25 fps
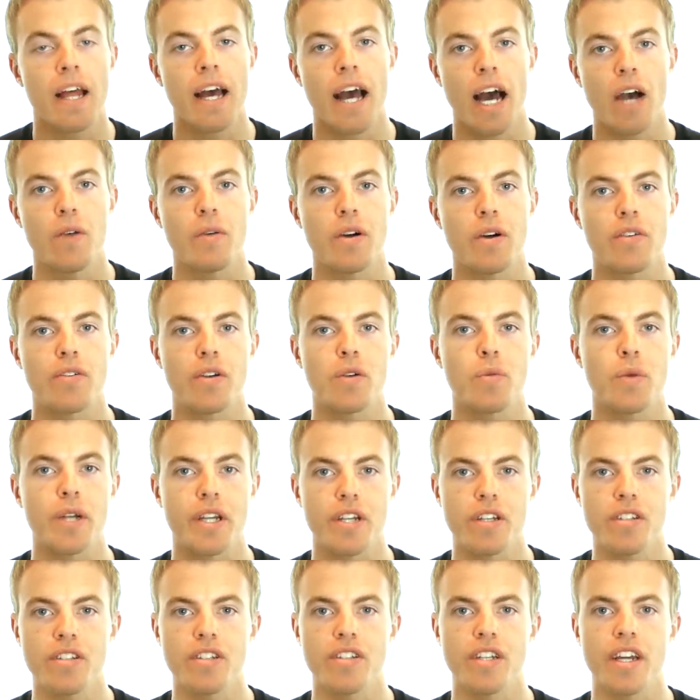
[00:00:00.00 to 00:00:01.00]
However, we
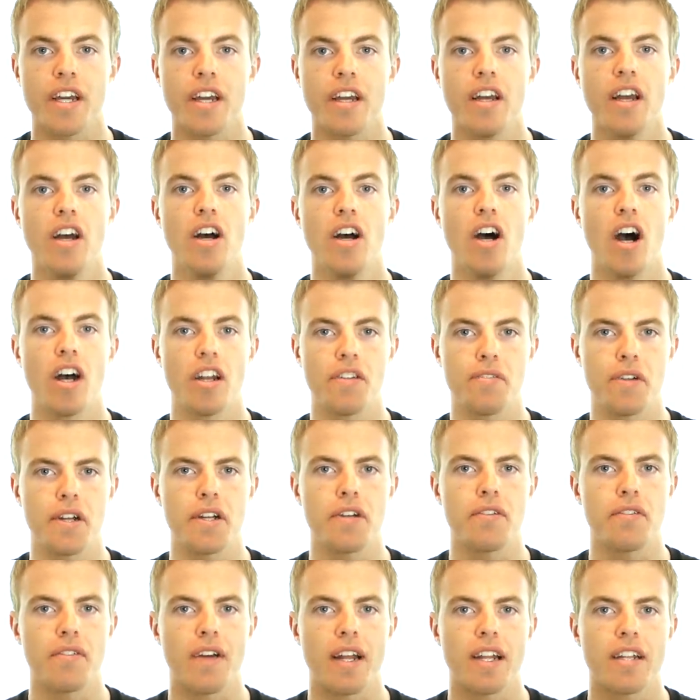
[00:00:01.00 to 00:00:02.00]
could say on a very
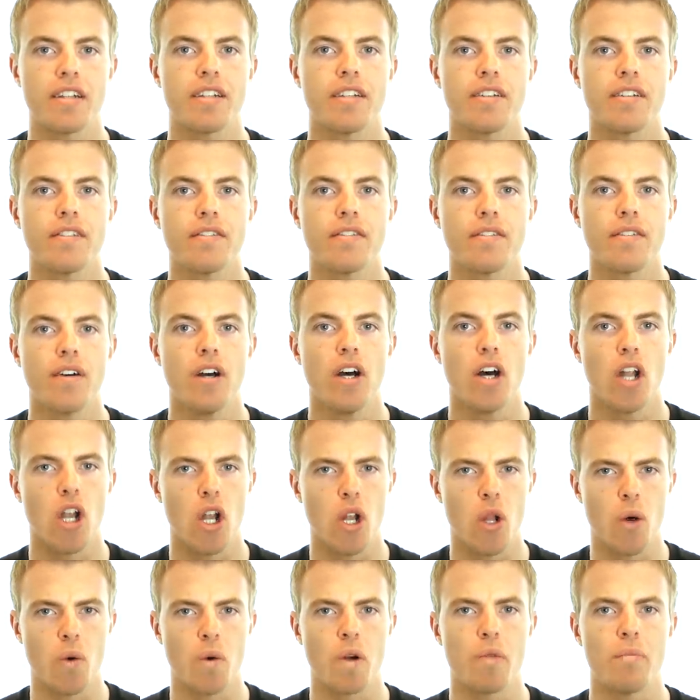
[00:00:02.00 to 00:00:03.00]
relative
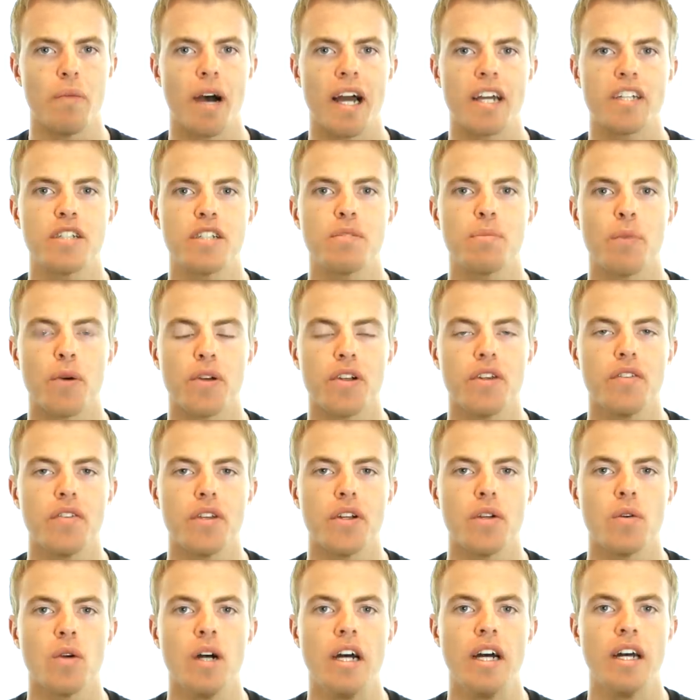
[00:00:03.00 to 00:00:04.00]
lower mind's point of
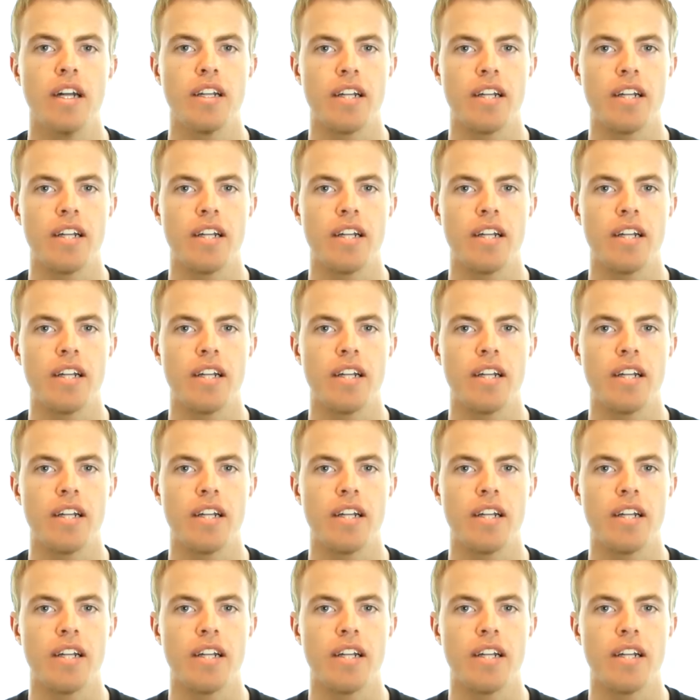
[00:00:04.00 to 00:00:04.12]
view